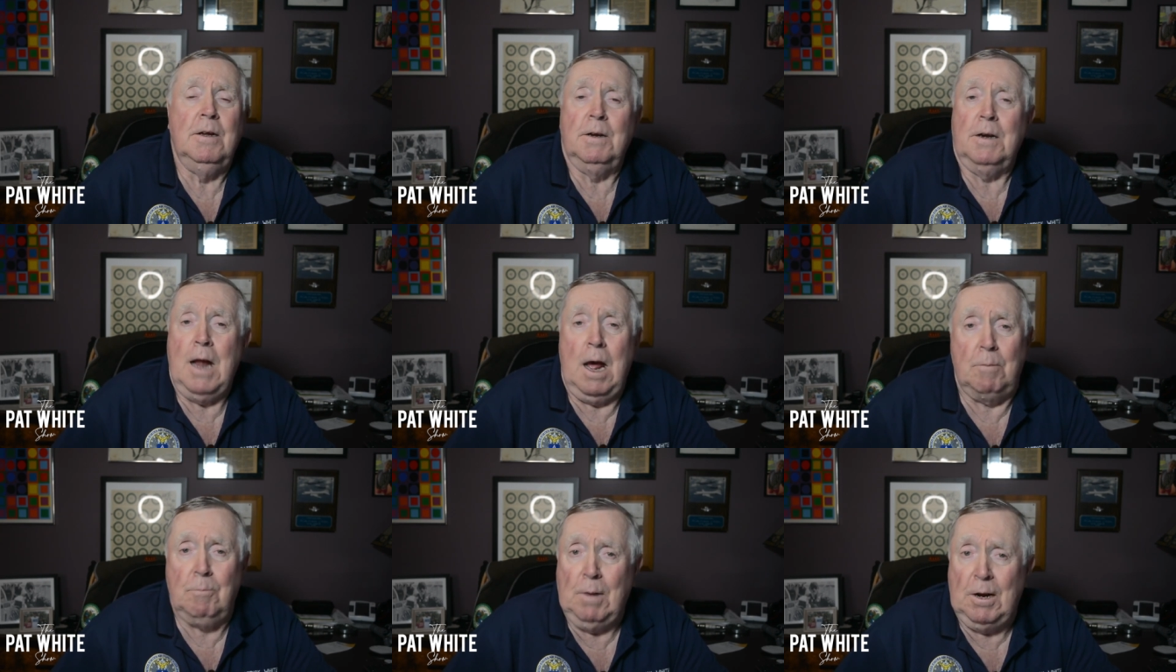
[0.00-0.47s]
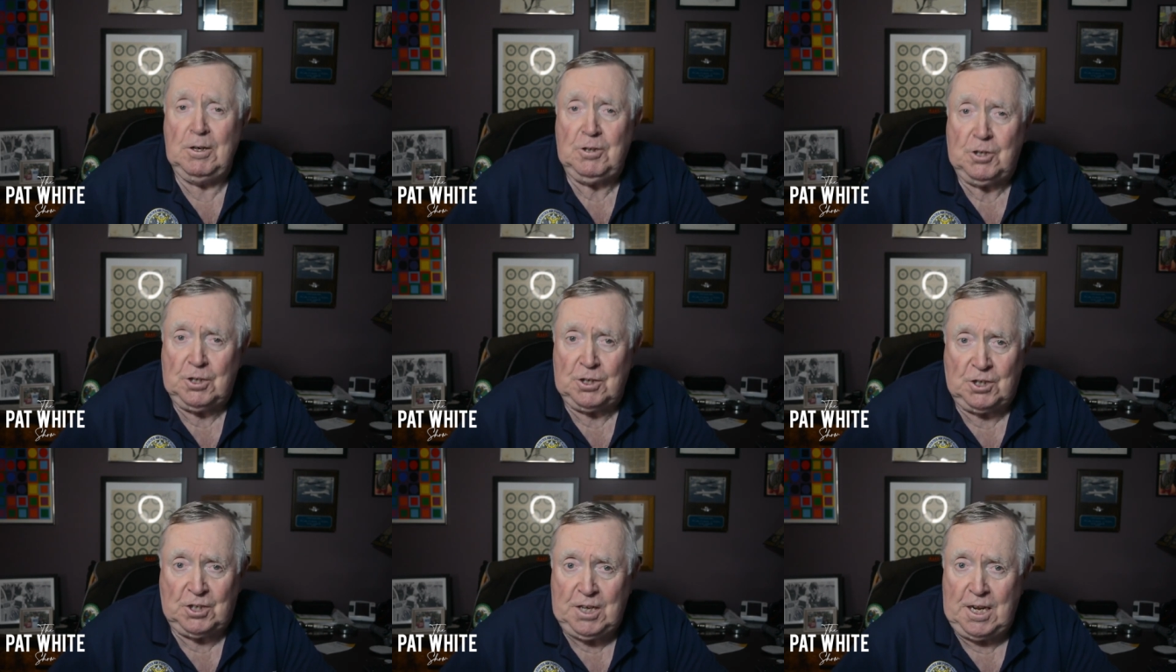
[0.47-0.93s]
Not much
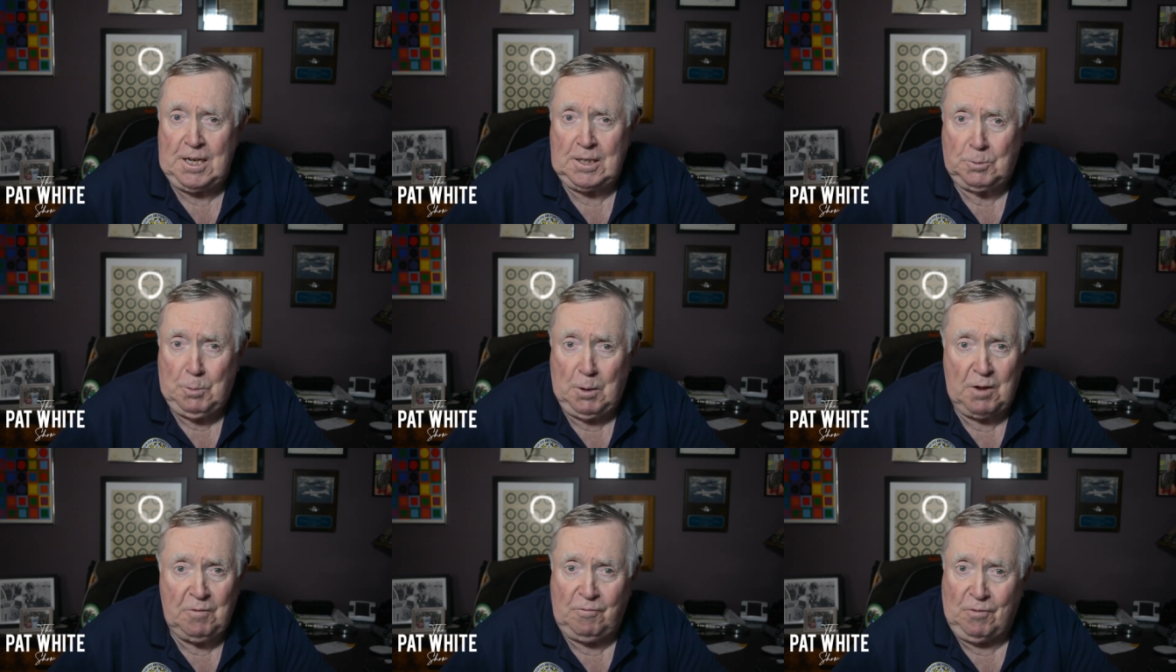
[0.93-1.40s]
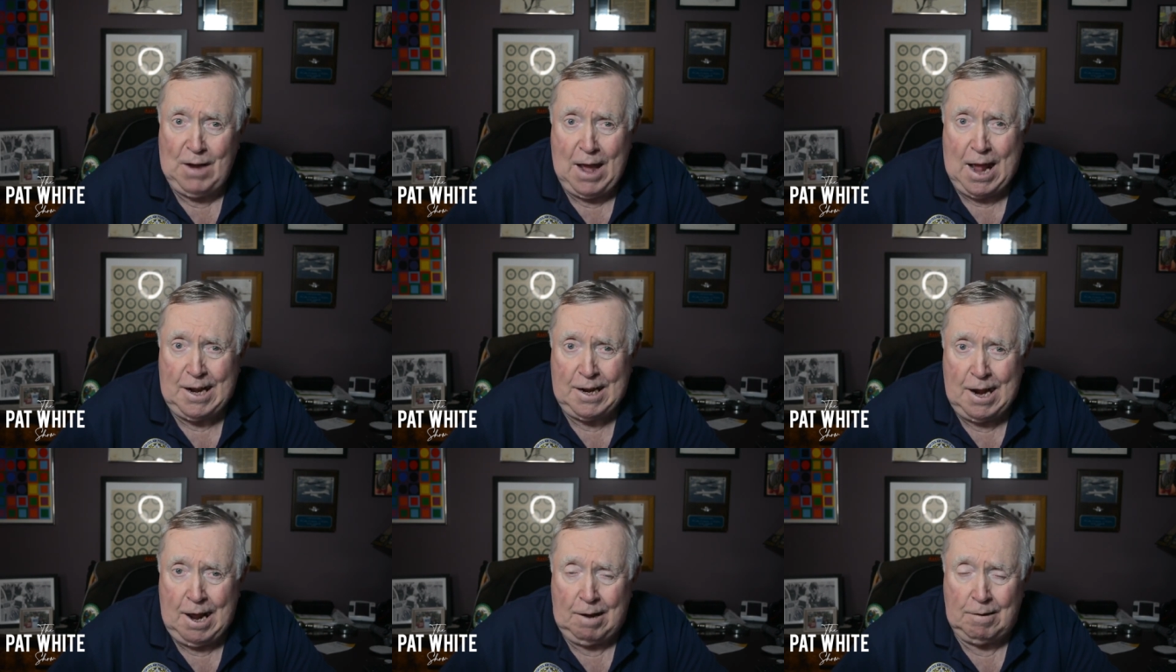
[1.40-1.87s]
to see. It's pretty
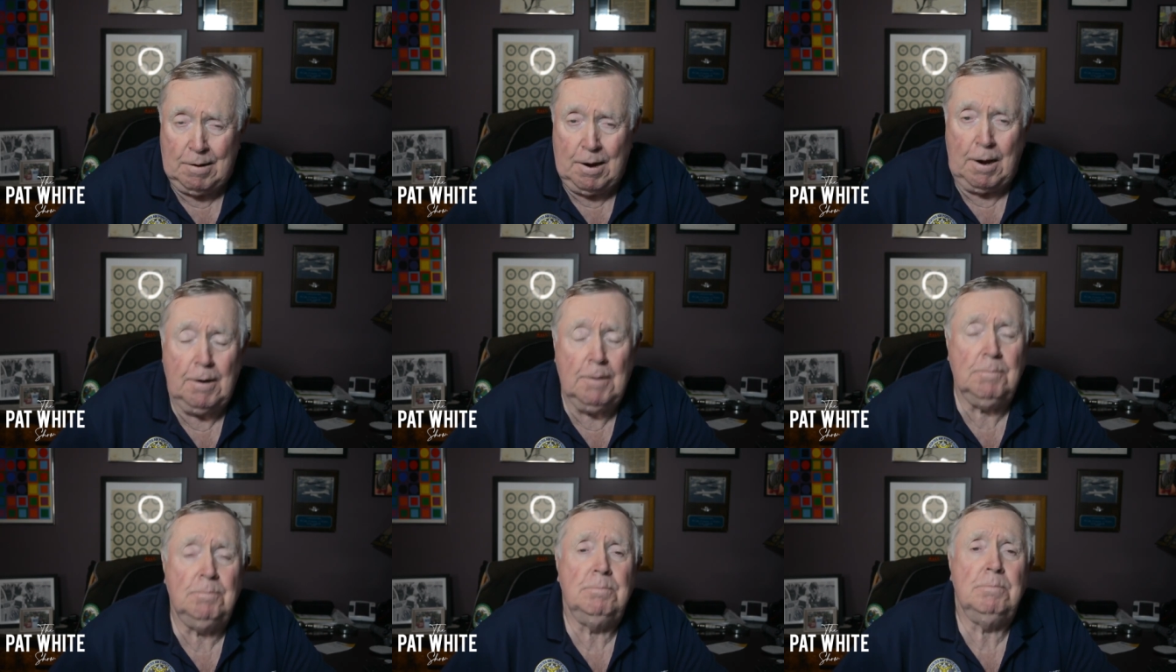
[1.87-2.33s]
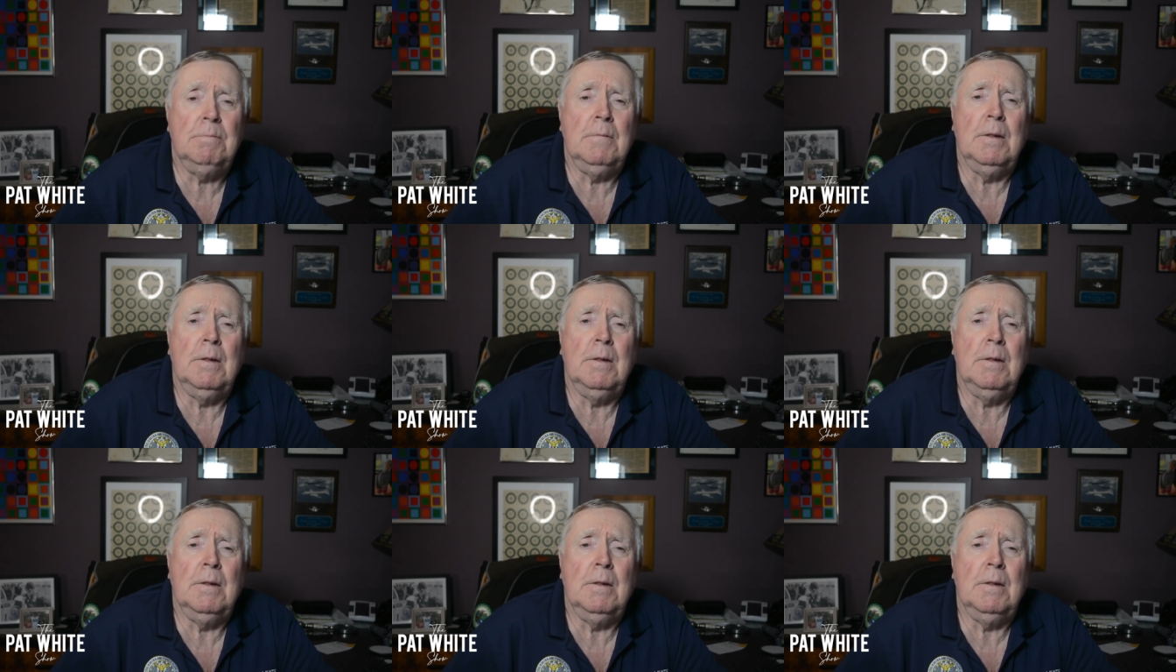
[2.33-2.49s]
flat down there.